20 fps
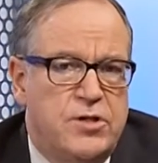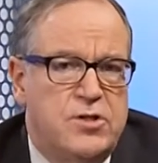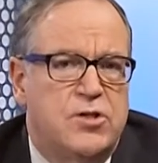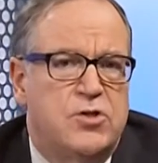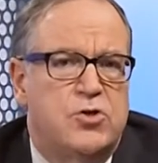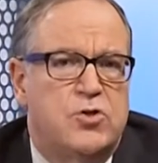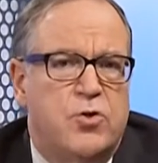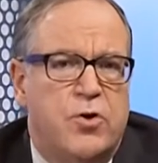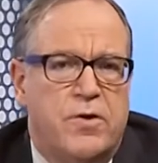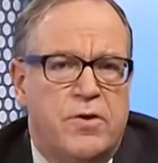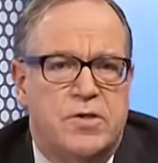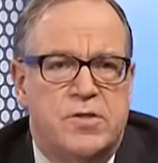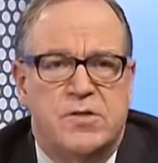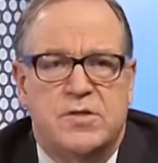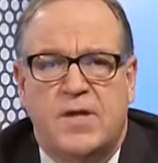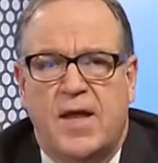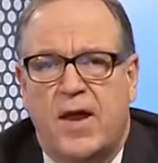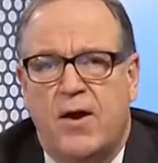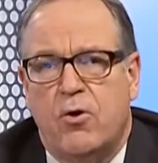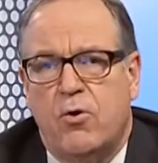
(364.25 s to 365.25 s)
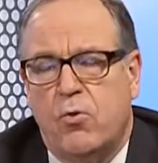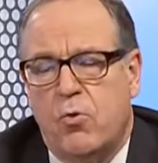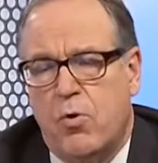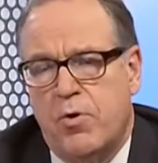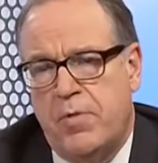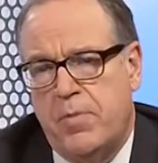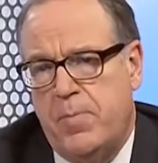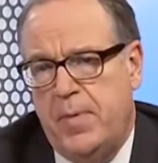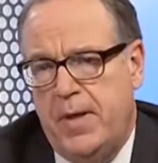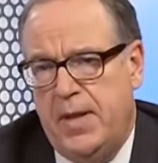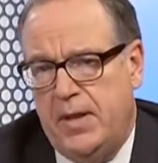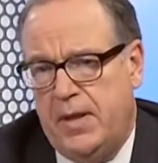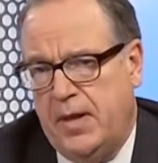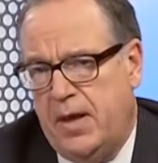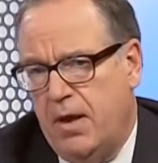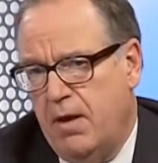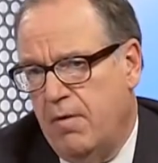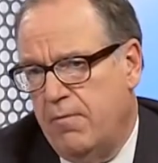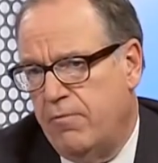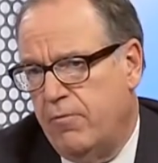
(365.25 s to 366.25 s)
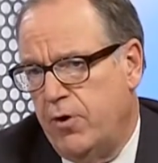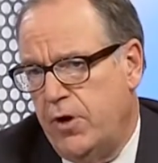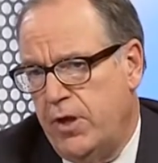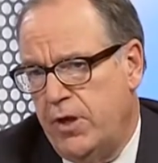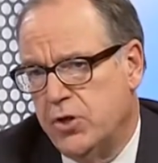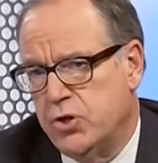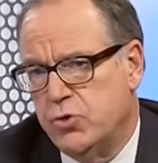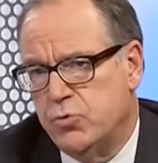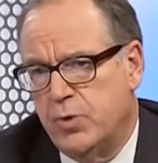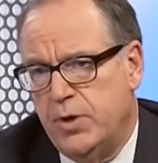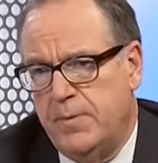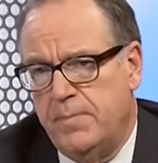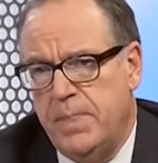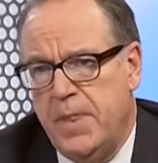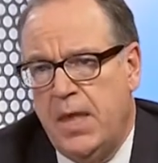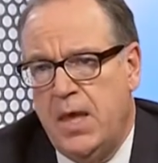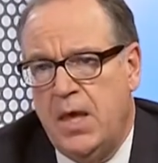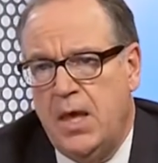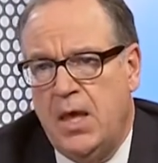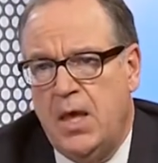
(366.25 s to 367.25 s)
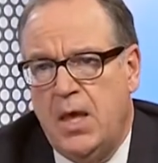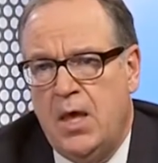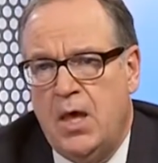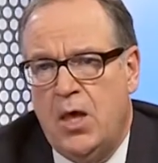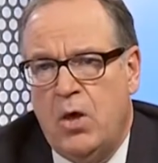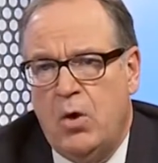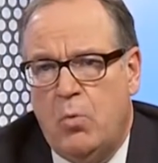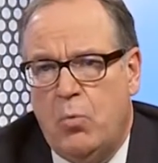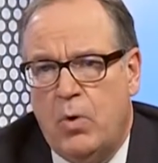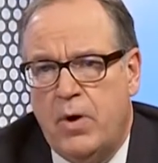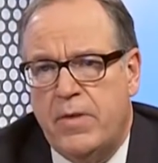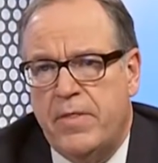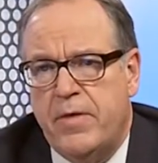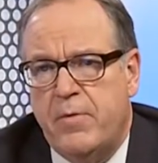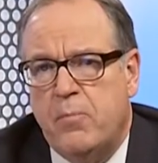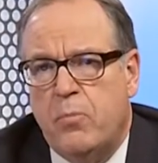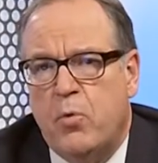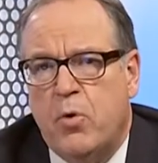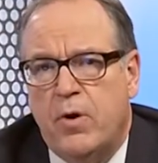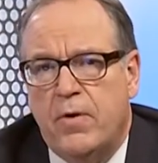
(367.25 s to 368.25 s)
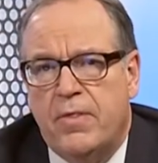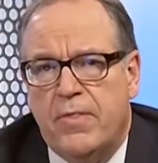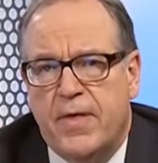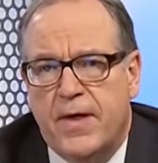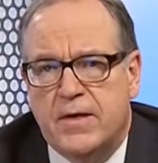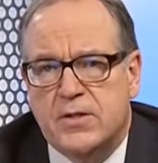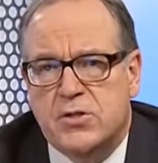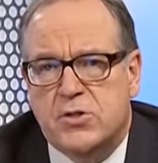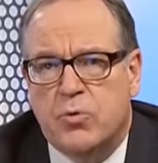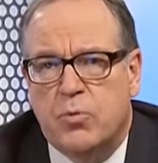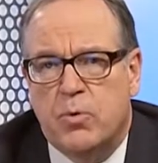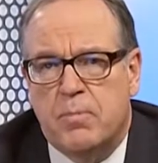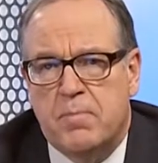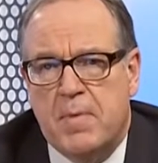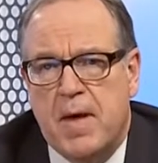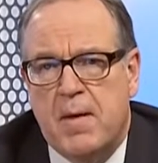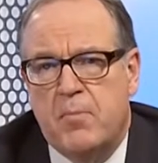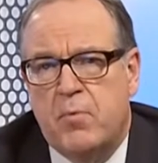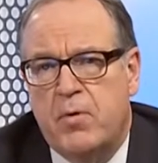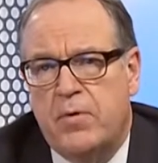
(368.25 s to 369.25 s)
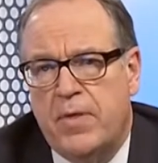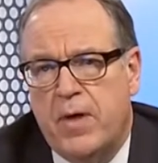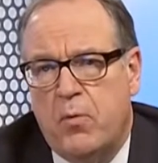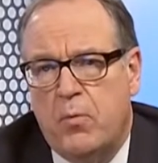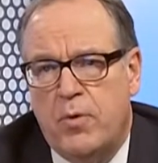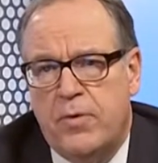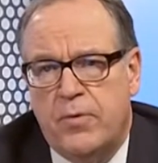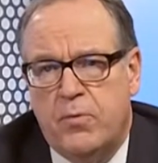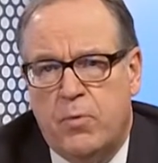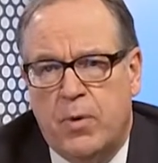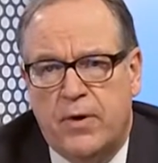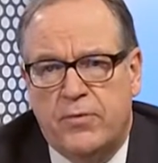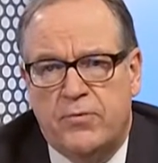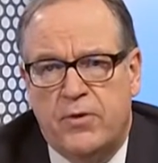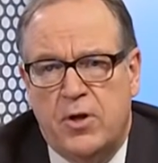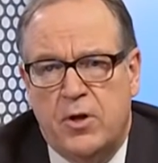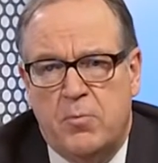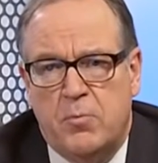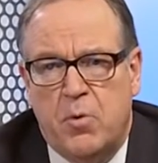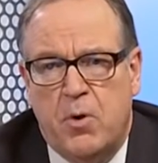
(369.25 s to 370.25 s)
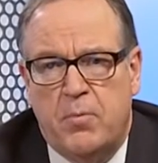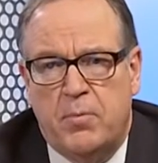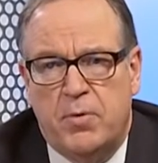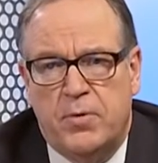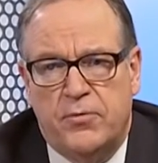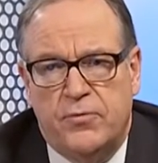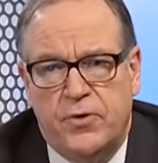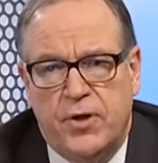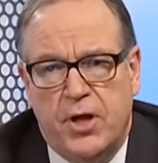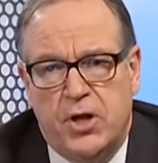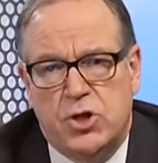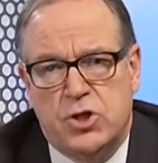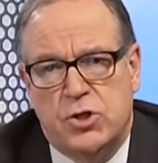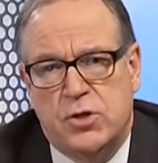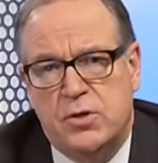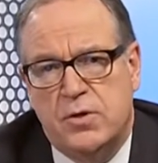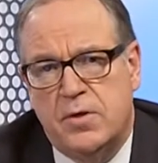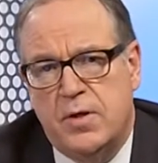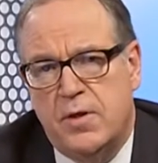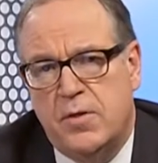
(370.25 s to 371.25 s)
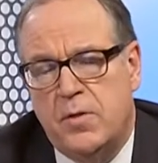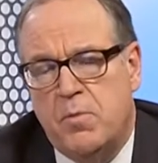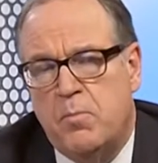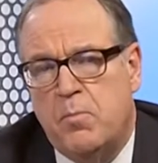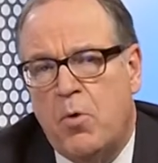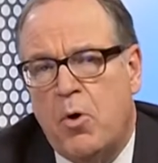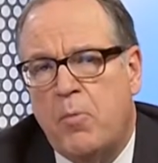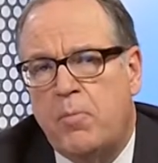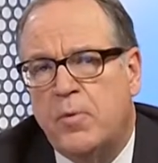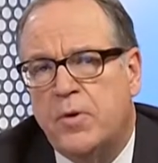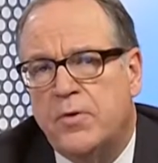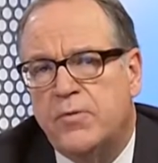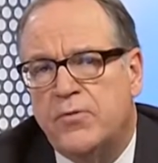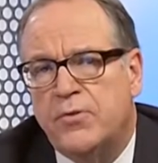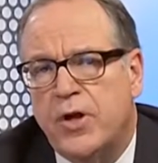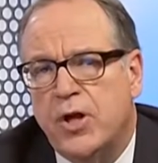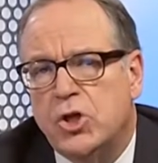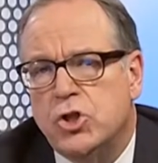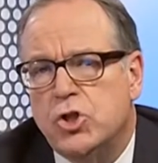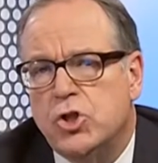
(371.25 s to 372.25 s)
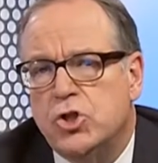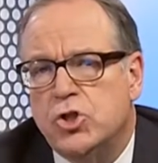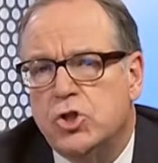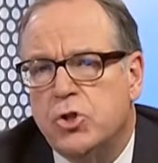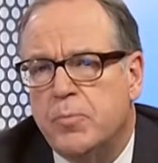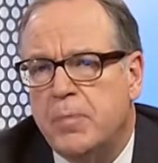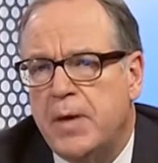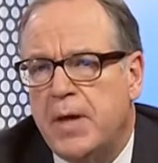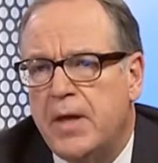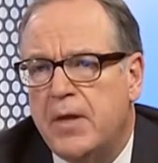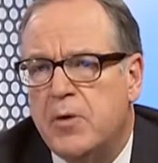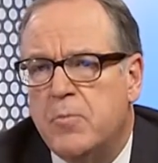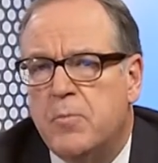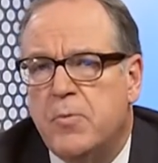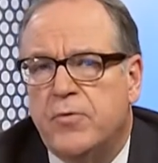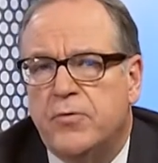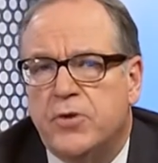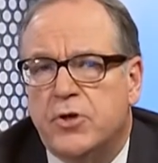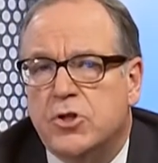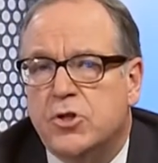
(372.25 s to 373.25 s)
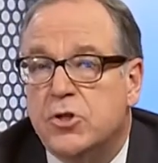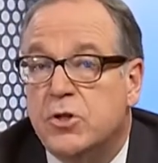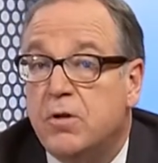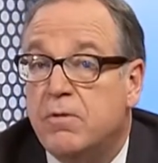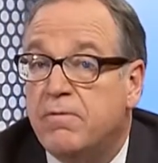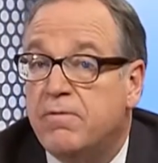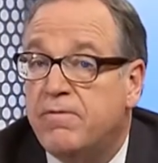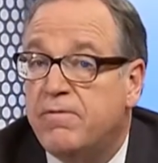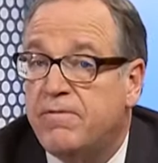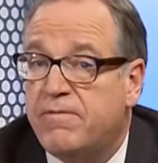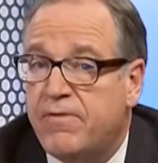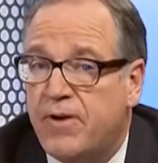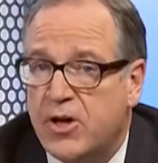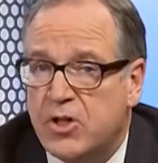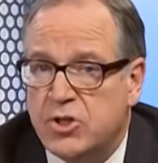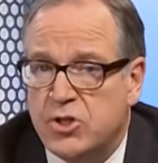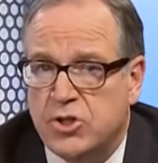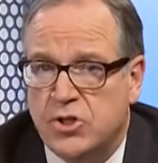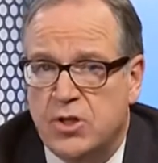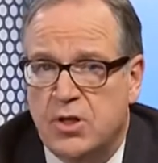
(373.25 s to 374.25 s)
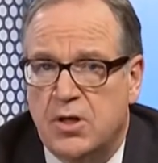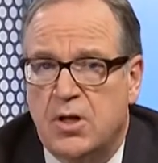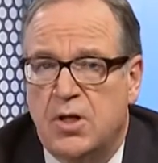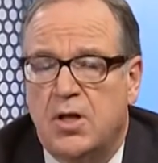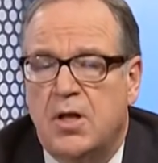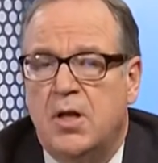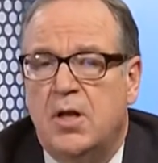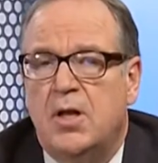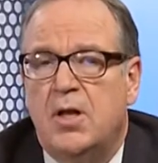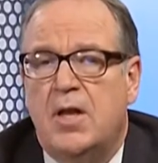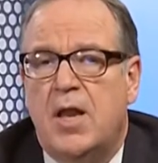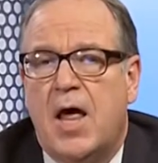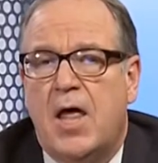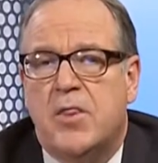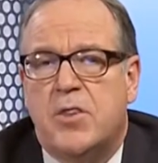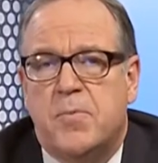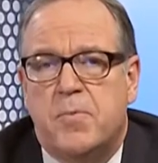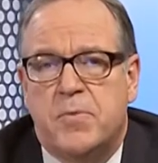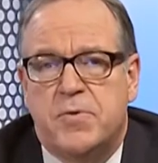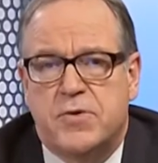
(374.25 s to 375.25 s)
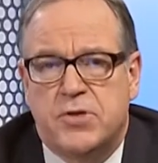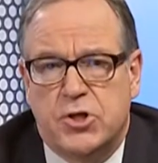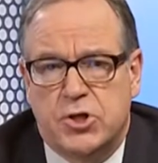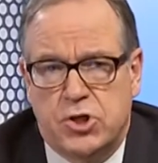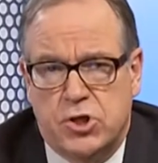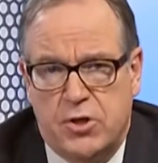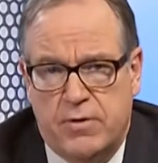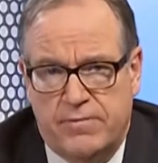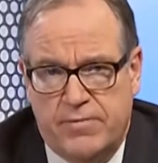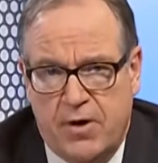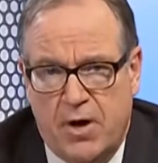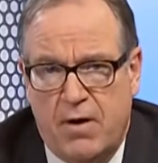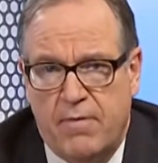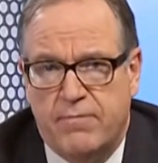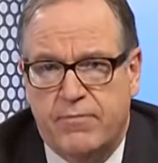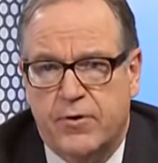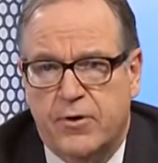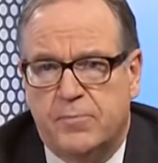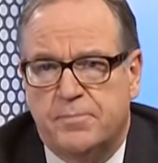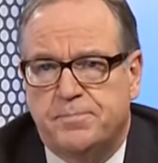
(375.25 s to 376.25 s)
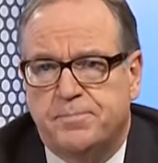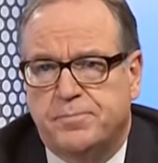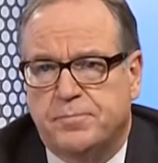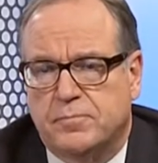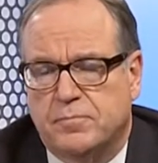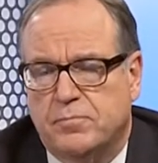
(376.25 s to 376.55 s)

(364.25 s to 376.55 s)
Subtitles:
This is sort of the standard orthopedic care for an injury. One of the important things to remember that with the rest and immobilization, that the mobilization should be in the position of function, not in the position of comfort.